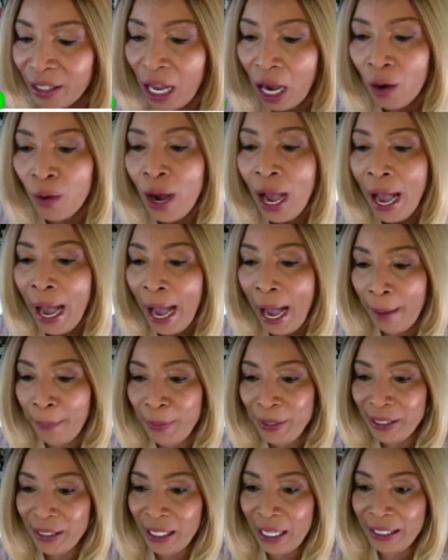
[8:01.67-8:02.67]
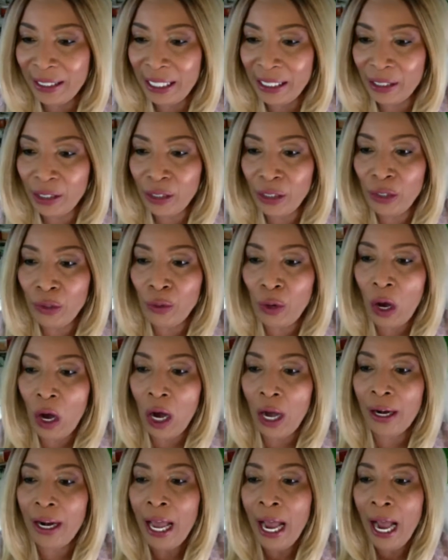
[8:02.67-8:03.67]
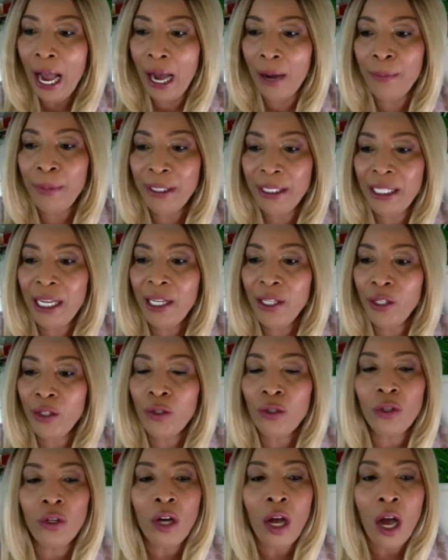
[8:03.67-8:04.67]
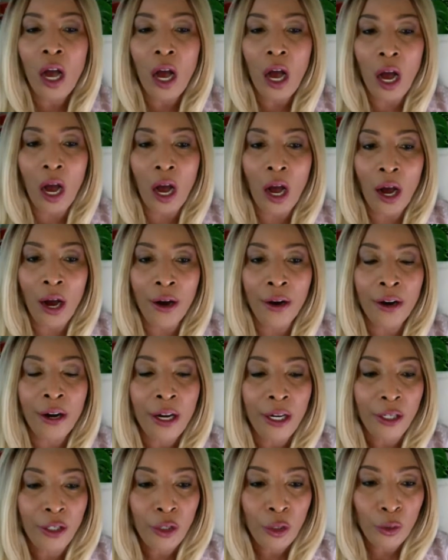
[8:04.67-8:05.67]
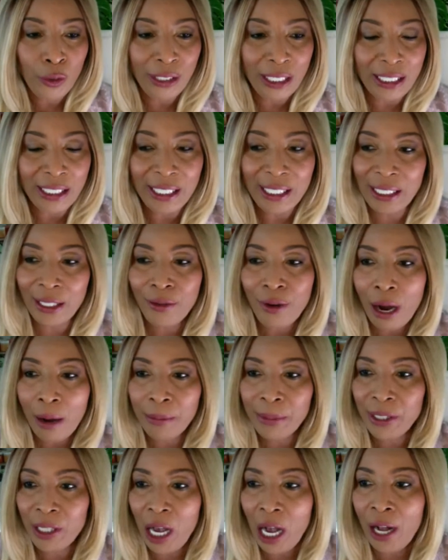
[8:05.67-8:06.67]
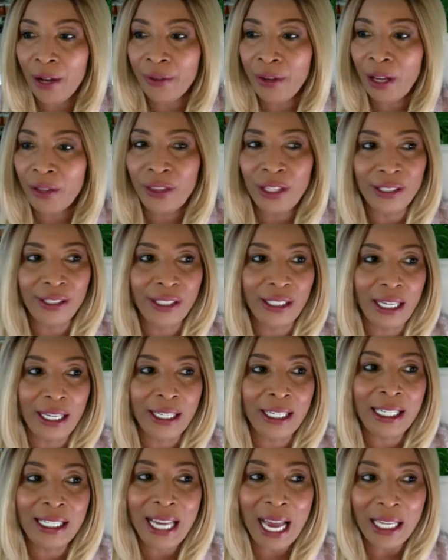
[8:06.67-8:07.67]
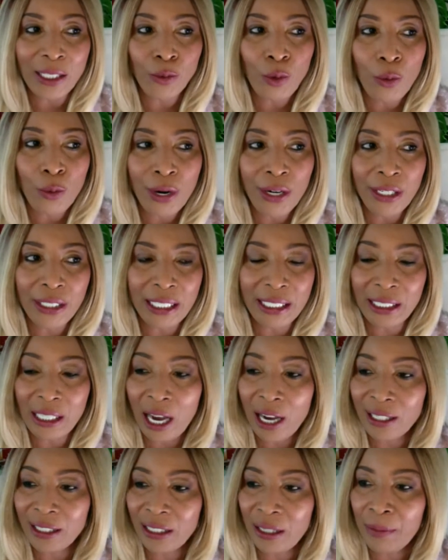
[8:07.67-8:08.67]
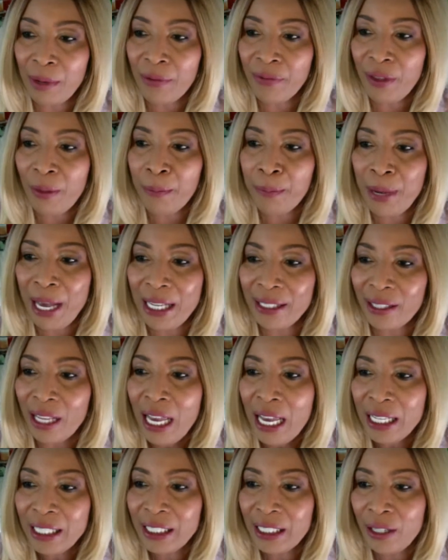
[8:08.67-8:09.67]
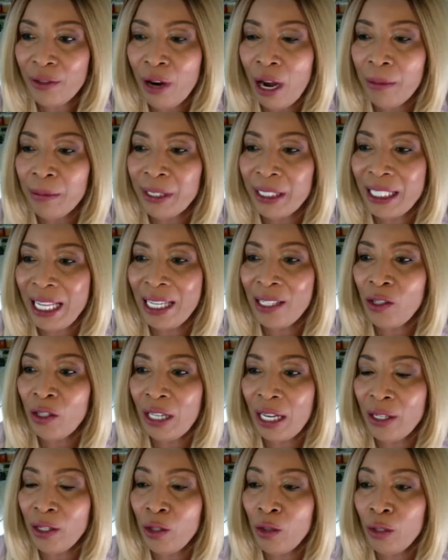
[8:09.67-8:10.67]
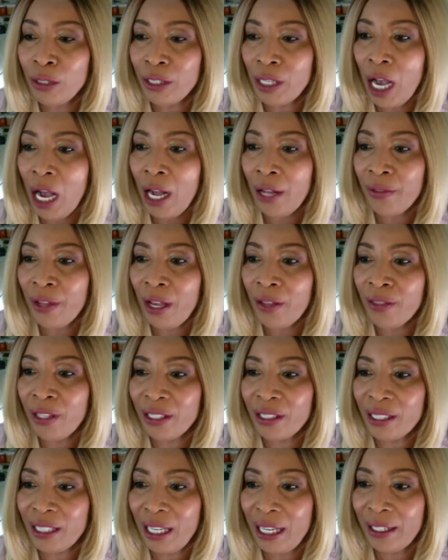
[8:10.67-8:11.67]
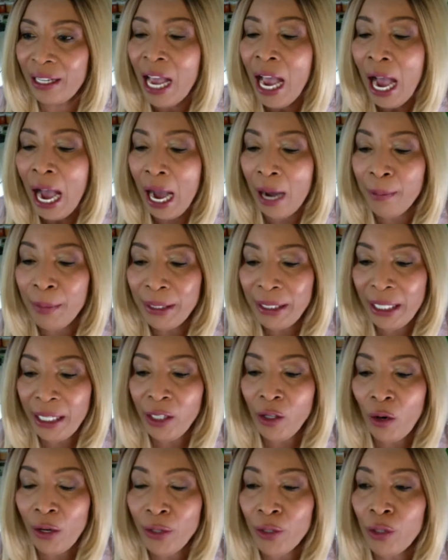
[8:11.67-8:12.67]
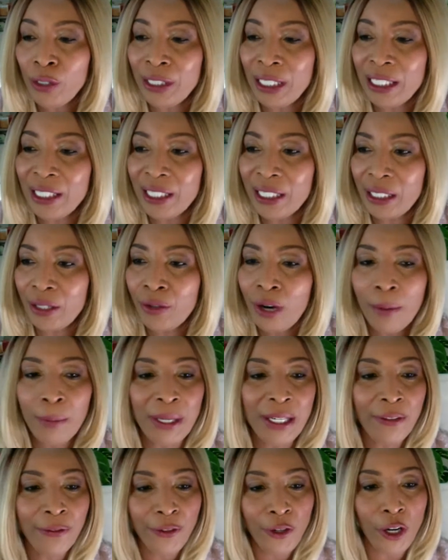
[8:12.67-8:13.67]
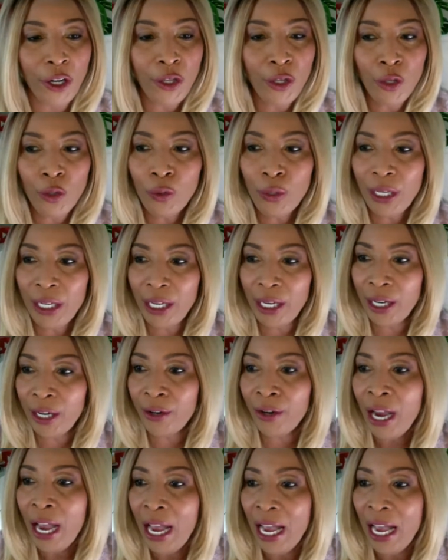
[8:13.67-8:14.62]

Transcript: Now, happy Sunday to you all. How many of you are using serums on the skin? Because that's what we're going to talk, some of the best serums that you can use on the skin. How many of you are using serum? And if you're new here